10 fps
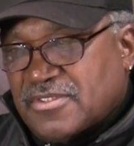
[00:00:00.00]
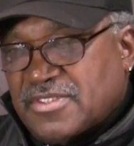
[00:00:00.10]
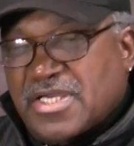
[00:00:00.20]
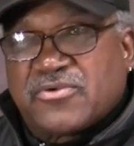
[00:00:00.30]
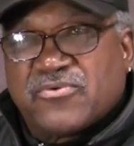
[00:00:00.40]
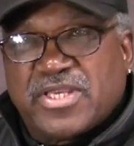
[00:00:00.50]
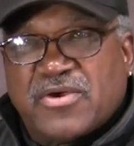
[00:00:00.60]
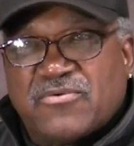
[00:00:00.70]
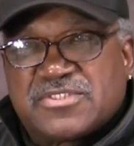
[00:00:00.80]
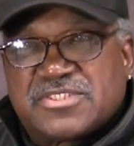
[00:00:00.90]
that great, I
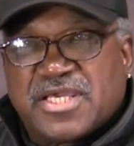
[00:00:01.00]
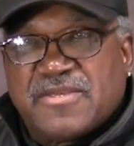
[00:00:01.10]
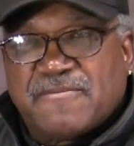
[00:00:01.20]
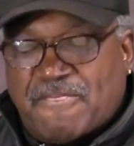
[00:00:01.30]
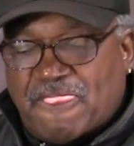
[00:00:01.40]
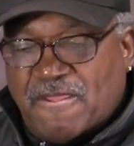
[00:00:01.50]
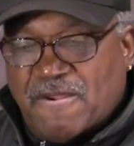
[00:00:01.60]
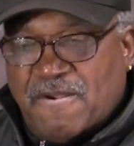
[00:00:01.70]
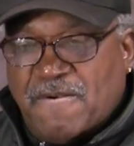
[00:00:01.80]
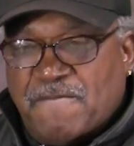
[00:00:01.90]
would say.
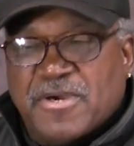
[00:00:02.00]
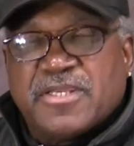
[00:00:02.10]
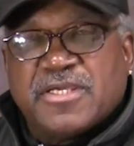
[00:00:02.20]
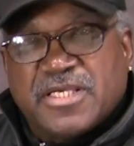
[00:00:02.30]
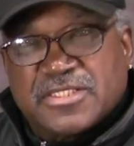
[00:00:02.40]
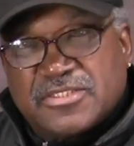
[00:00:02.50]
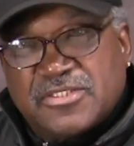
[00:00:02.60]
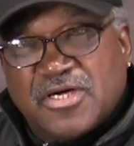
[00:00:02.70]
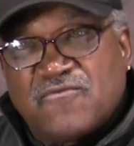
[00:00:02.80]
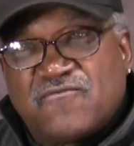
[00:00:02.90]
But it's
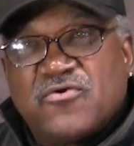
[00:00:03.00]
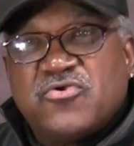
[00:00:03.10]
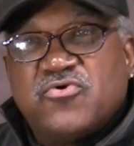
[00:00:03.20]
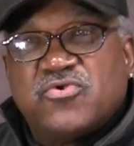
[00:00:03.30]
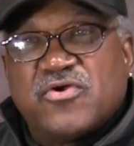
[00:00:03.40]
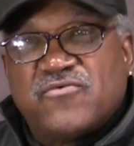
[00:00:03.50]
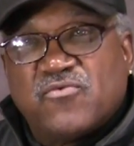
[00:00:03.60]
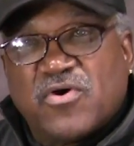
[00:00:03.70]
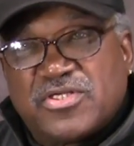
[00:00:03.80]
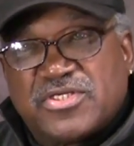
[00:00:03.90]
enough for you that if you
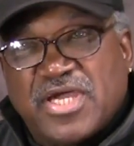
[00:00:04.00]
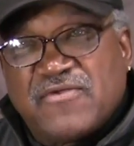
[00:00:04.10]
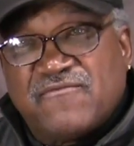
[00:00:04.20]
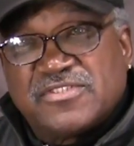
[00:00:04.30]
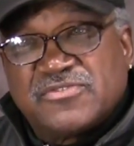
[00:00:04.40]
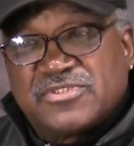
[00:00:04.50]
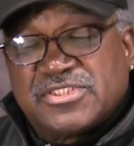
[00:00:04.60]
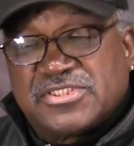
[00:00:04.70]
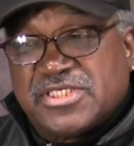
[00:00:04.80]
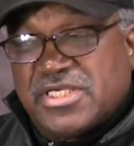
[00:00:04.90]
wanted to night vision with
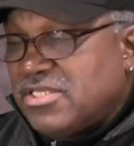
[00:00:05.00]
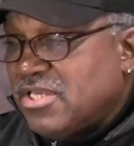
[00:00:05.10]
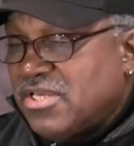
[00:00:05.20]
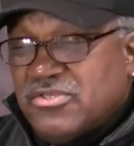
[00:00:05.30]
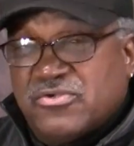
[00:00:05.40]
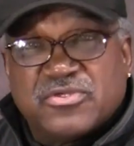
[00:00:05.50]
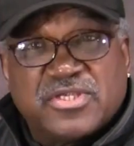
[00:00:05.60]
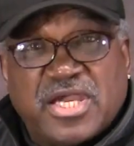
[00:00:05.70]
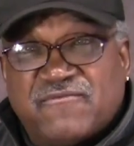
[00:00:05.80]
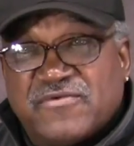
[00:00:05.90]
this thing, you can
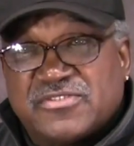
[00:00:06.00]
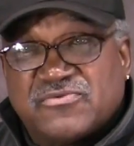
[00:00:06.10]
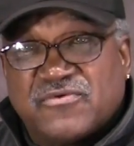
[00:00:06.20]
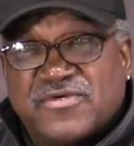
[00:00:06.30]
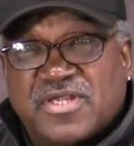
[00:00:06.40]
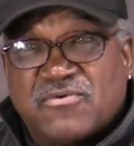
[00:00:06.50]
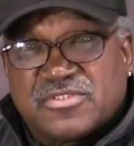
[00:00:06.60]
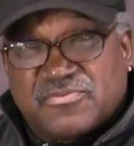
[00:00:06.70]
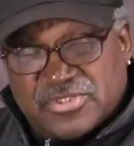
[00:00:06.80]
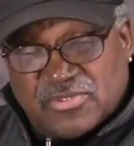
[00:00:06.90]
night vision with it.
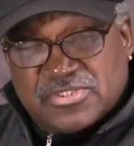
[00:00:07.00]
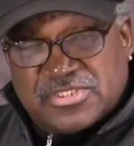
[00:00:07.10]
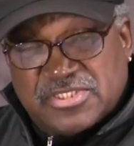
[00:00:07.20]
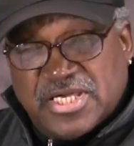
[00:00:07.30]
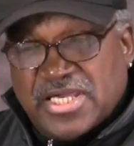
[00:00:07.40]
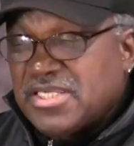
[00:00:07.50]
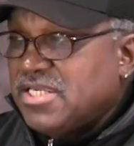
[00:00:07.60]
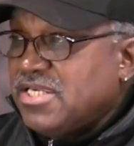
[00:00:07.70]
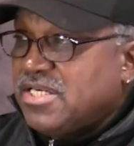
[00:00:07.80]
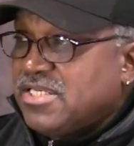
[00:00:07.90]
But you want to see that.
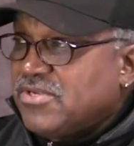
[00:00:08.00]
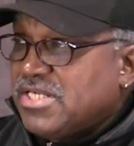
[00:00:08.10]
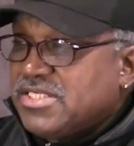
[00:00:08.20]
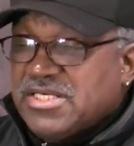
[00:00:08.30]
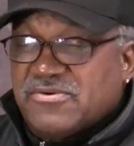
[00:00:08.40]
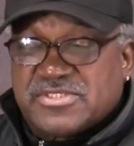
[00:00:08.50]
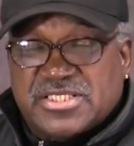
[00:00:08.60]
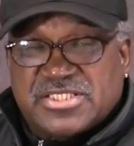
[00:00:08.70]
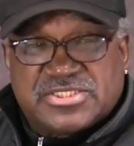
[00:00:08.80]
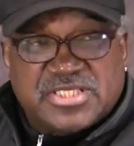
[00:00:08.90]
And then what I did was I
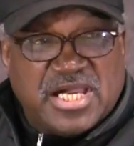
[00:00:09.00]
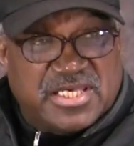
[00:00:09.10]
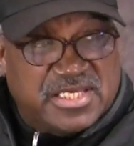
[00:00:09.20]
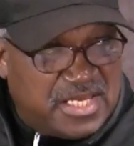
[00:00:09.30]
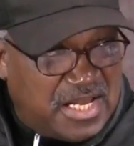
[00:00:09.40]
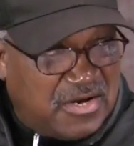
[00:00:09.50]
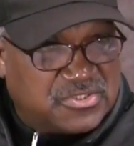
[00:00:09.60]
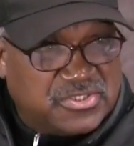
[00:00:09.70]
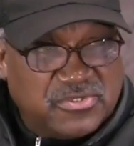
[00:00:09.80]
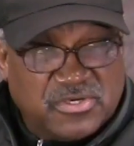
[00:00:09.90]
just shot in
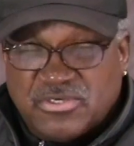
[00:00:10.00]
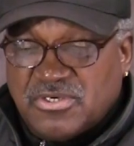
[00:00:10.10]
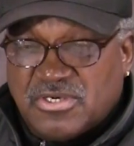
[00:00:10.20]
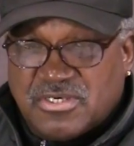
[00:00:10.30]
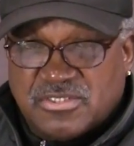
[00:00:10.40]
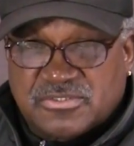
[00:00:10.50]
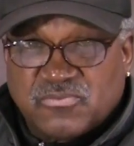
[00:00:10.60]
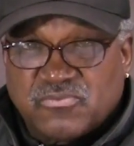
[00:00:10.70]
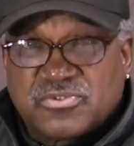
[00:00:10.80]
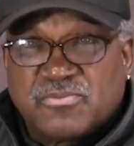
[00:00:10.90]
house here
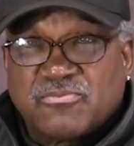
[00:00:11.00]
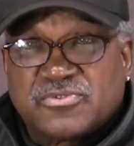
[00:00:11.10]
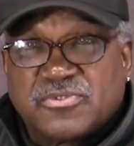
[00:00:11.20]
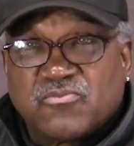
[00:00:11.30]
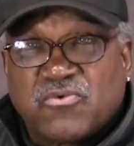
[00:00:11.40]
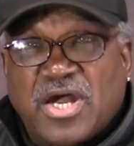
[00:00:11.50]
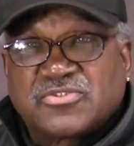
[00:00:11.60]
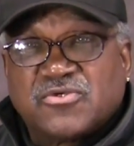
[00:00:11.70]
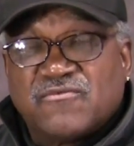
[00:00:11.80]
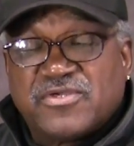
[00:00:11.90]
some
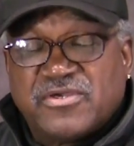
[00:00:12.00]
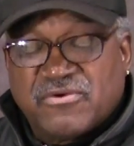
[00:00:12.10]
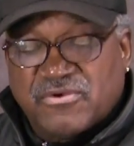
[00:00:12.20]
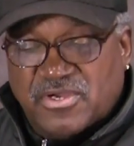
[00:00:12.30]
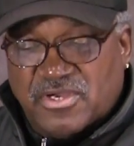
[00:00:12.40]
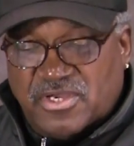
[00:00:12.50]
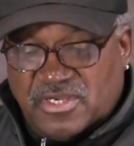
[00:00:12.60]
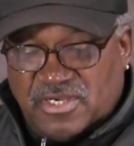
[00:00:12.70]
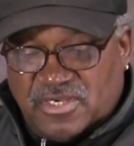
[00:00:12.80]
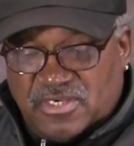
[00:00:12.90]
rocks over here,
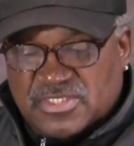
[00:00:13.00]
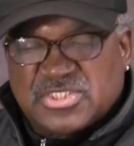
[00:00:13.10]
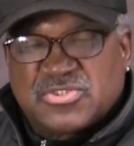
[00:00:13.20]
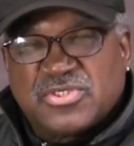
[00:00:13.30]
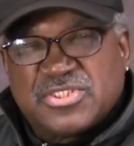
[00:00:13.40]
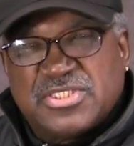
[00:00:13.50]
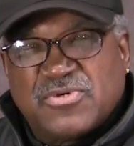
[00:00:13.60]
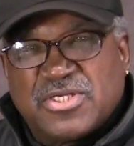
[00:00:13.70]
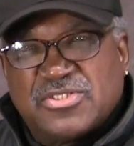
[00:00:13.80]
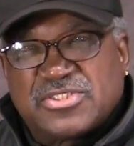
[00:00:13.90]
just so you can see
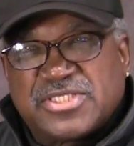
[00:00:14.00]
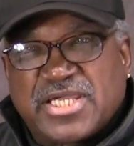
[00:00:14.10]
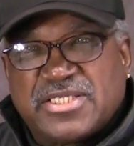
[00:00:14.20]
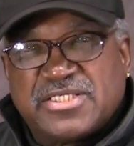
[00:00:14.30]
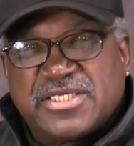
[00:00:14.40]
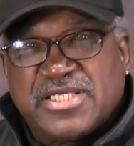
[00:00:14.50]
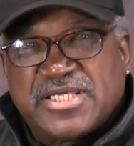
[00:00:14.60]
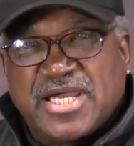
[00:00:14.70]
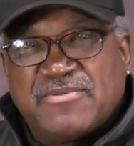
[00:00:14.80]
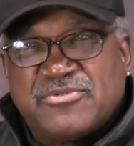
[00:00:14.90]
what it looks like in the
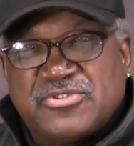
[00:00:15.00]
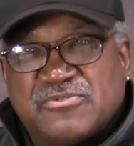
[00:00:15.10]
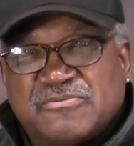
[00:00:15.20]
daytime too,